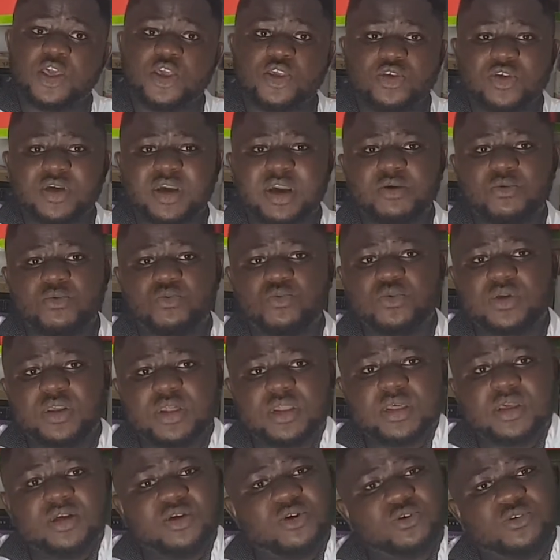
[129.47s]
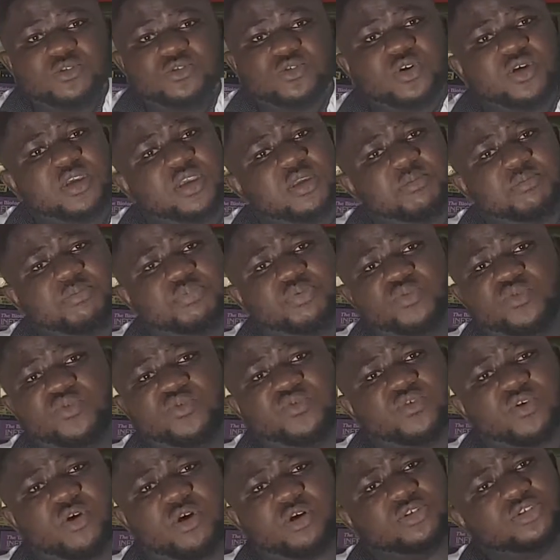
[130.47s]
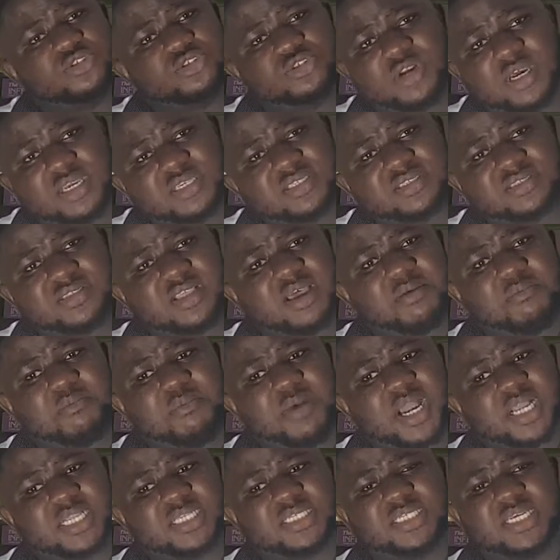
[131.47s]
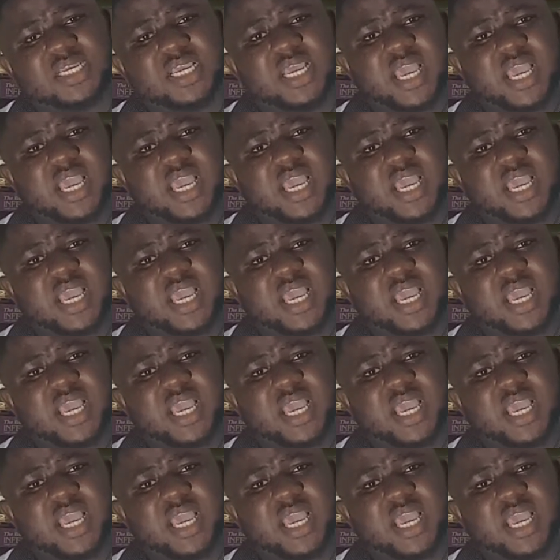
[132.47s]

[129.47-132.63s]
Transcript: you can't really also improve contrast that much,